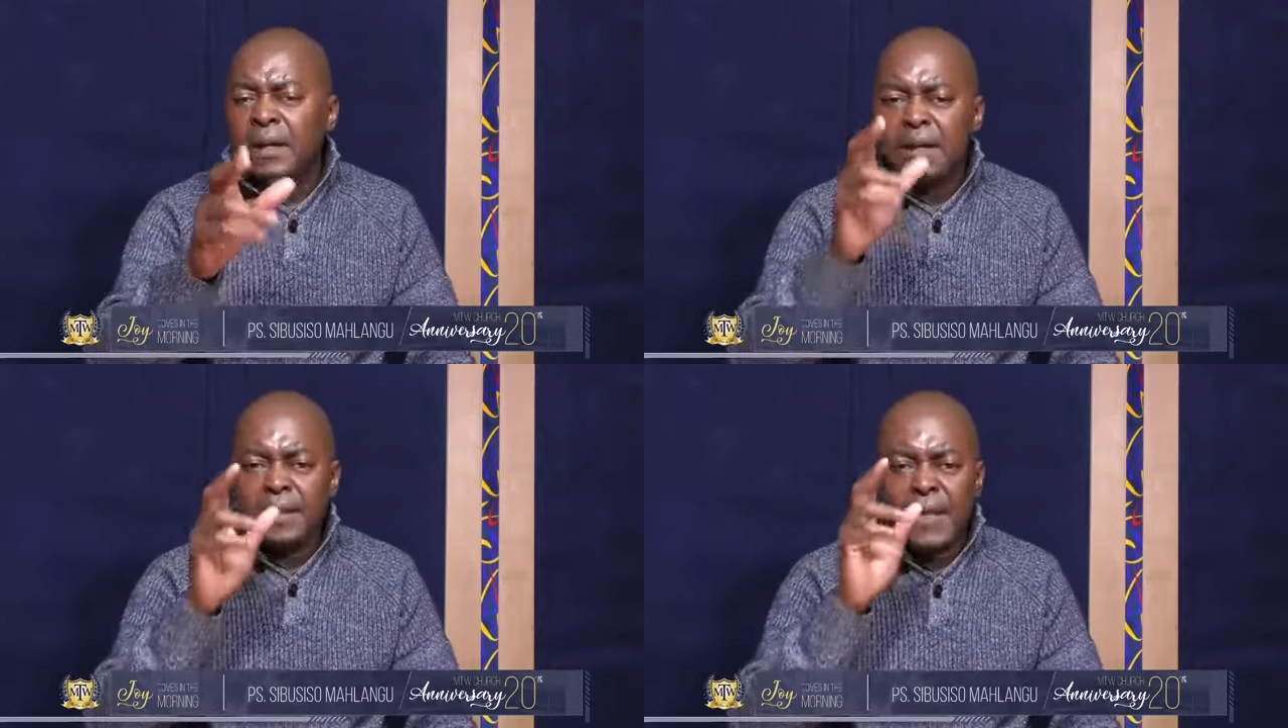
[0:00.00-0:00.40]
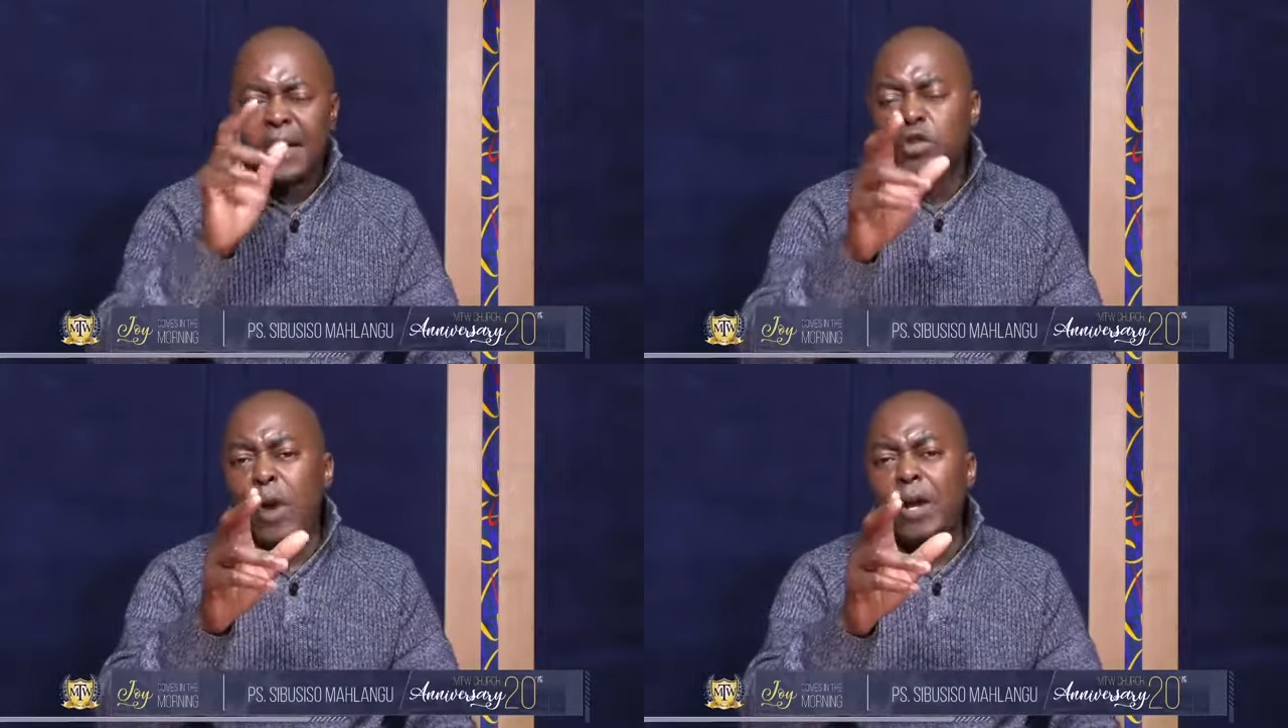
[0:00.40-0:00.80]
That
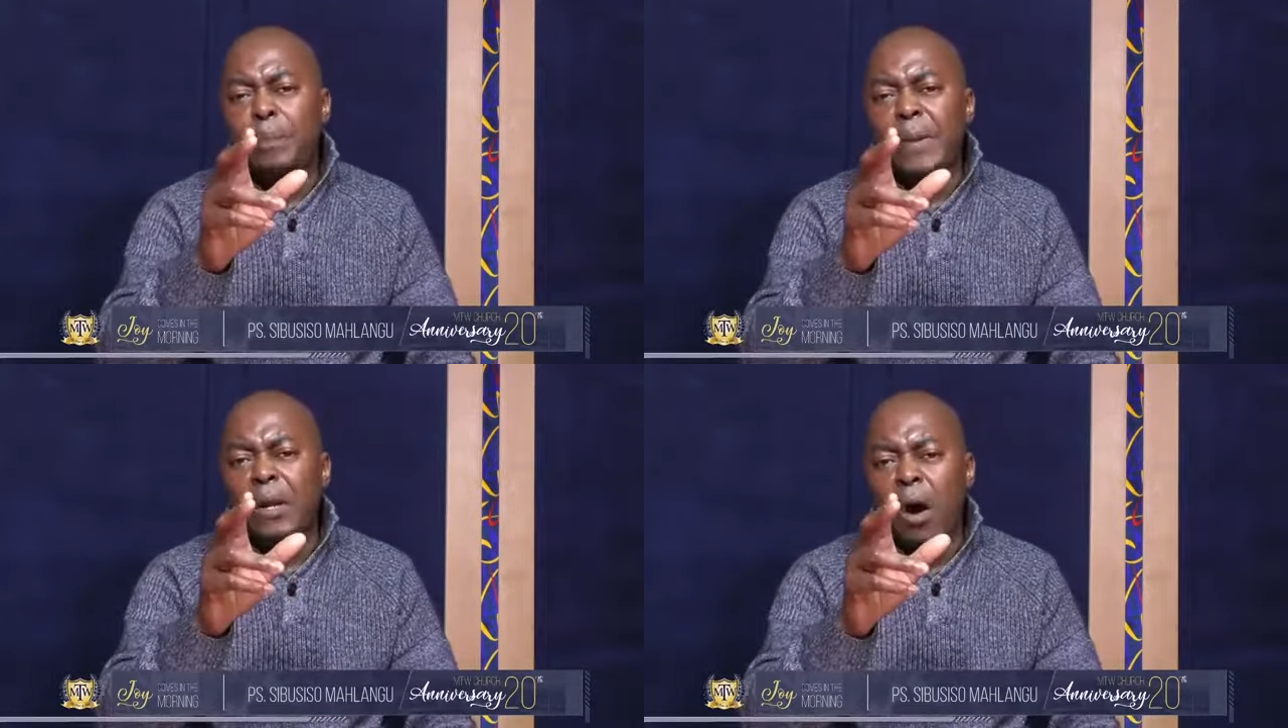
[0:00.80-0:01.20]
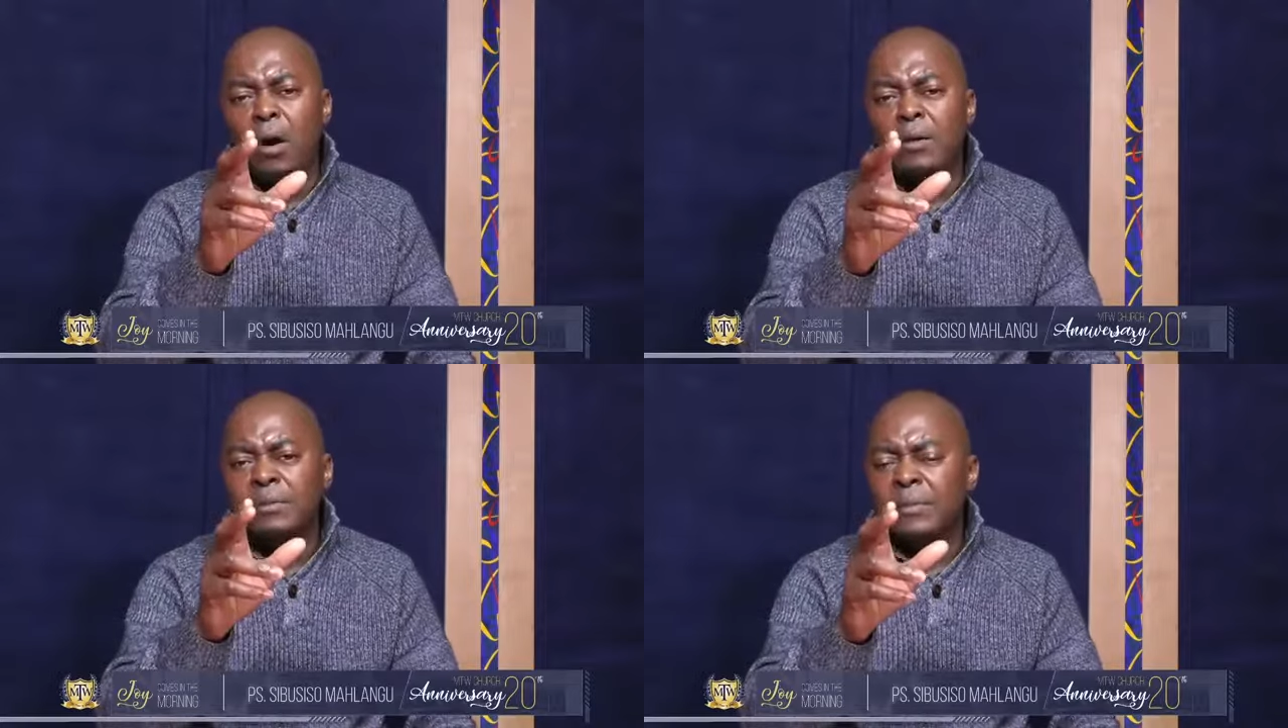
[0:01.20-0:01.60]
is where you belong.
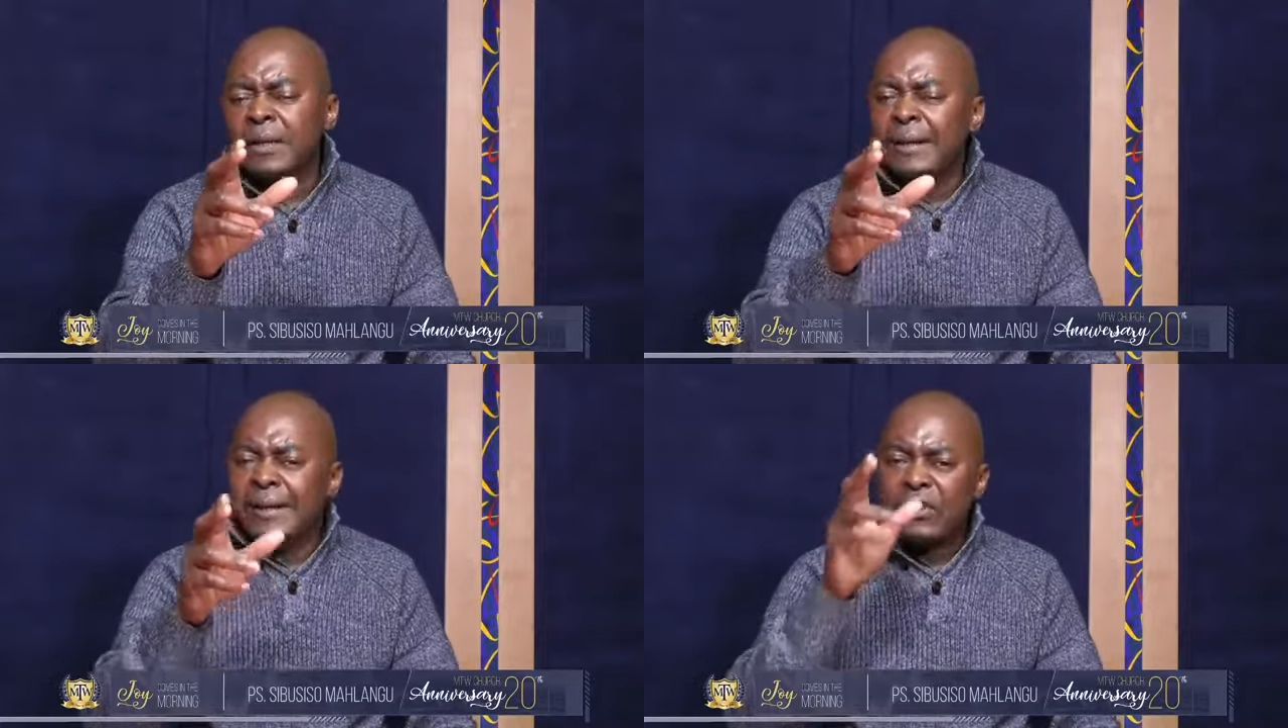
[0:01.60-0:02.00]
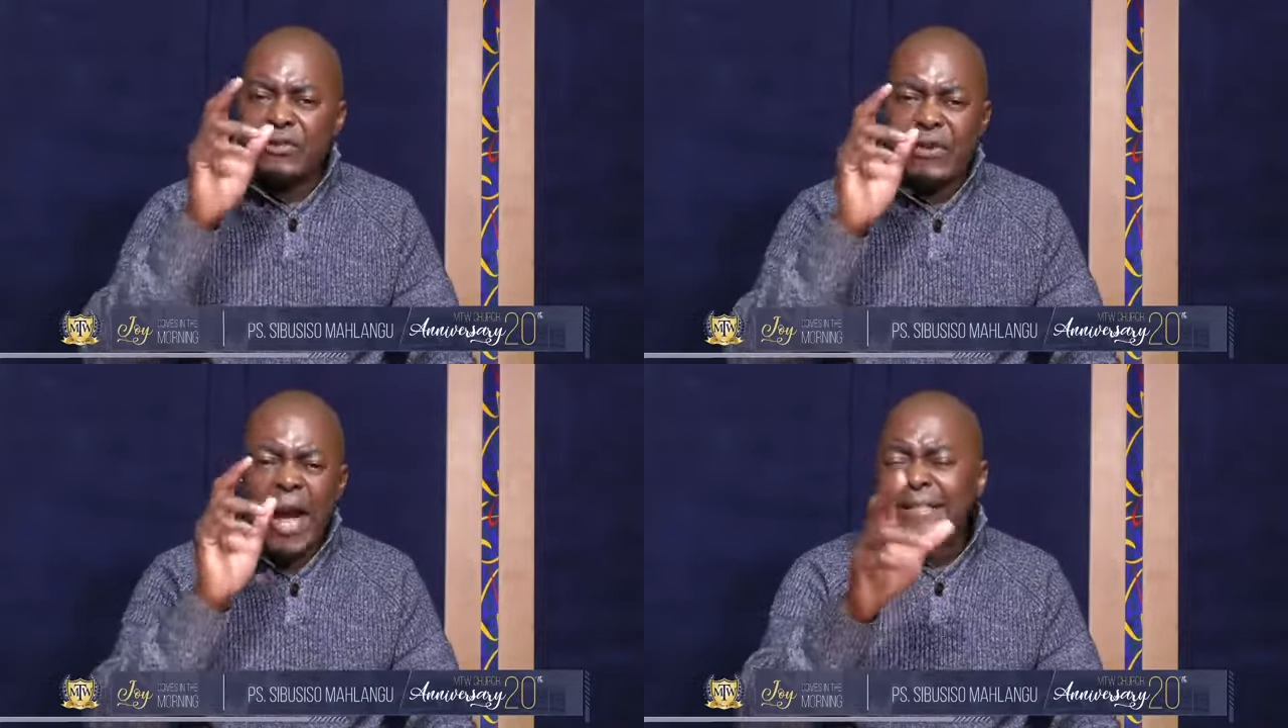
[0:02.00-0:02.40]

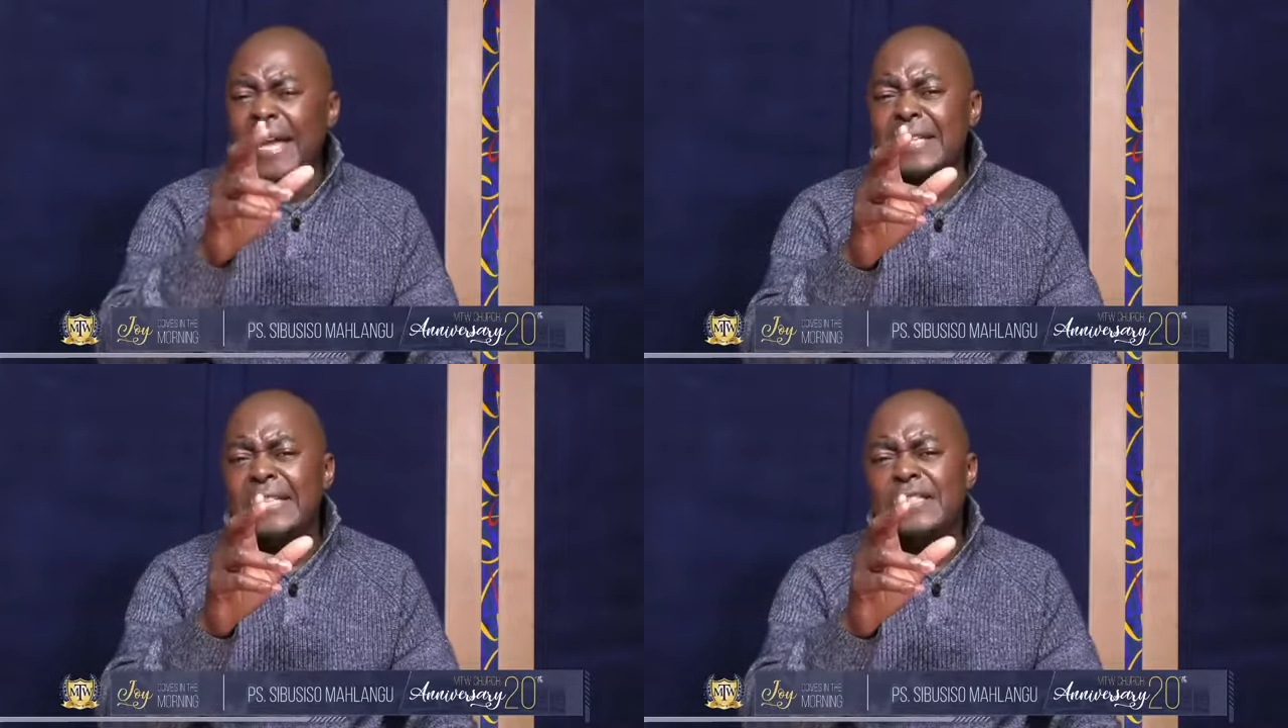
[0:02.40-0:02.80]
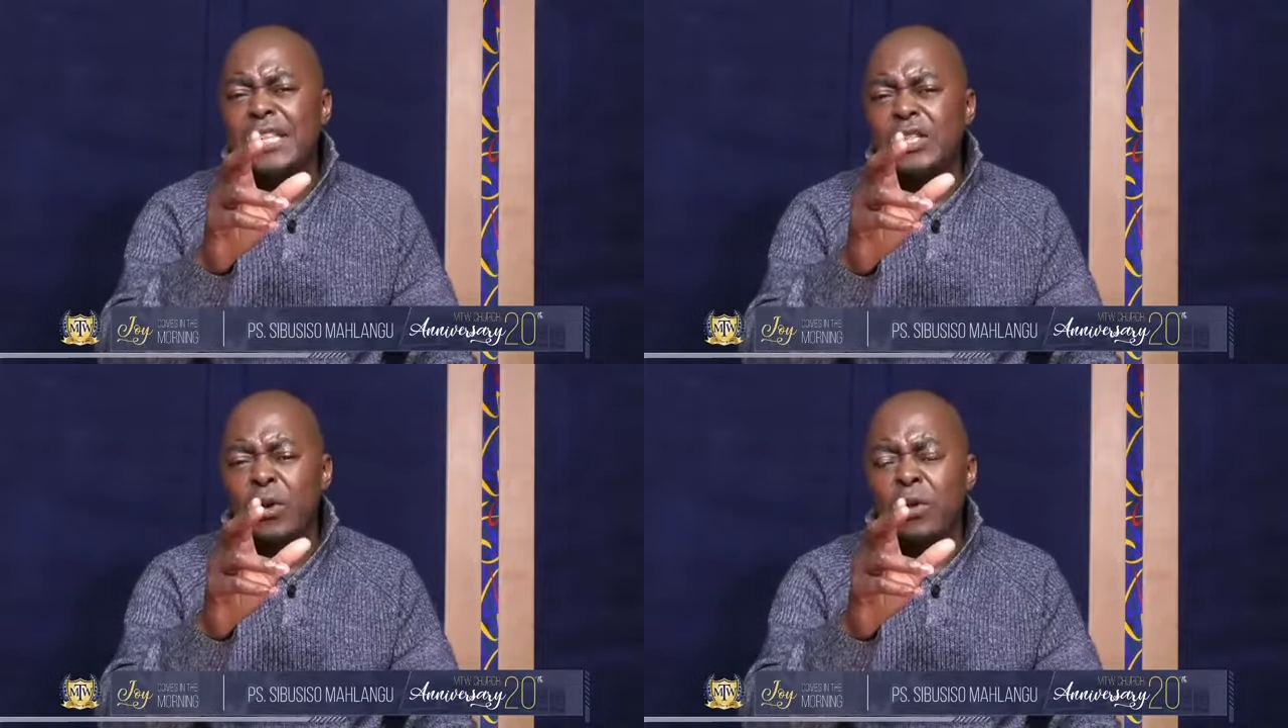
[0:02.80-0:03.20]
Greatness is
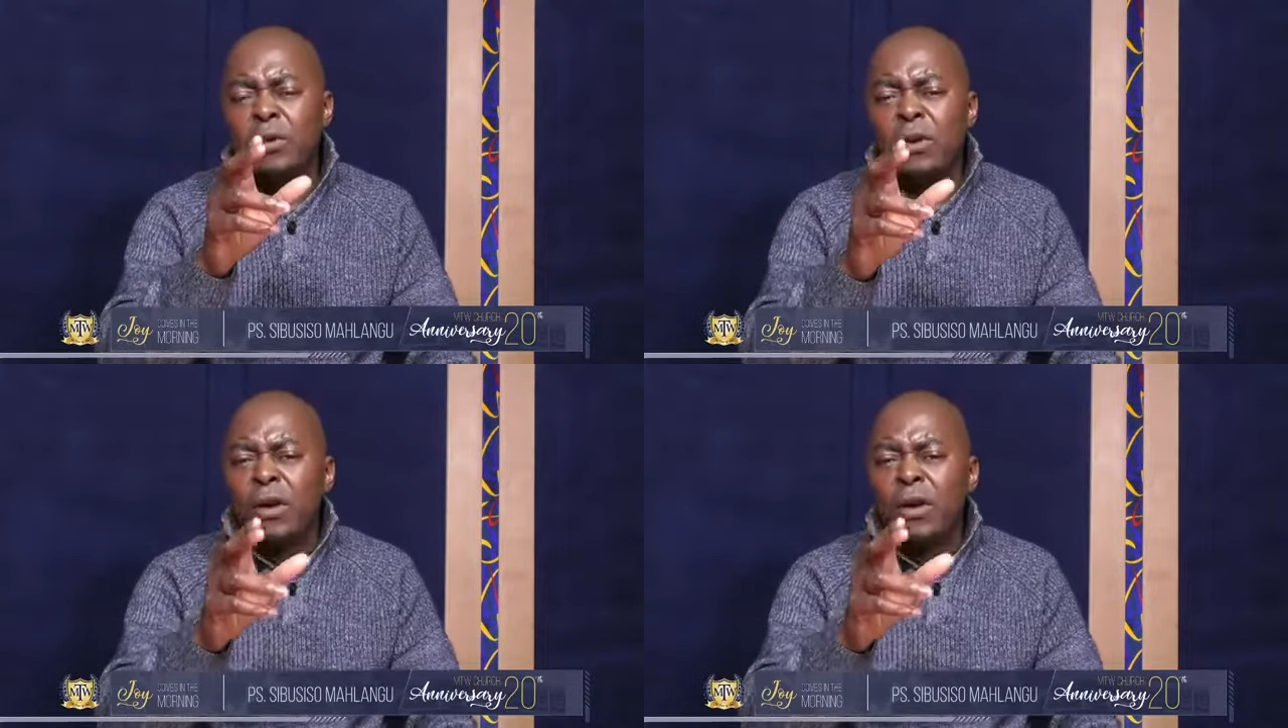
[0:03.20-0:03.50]
in you,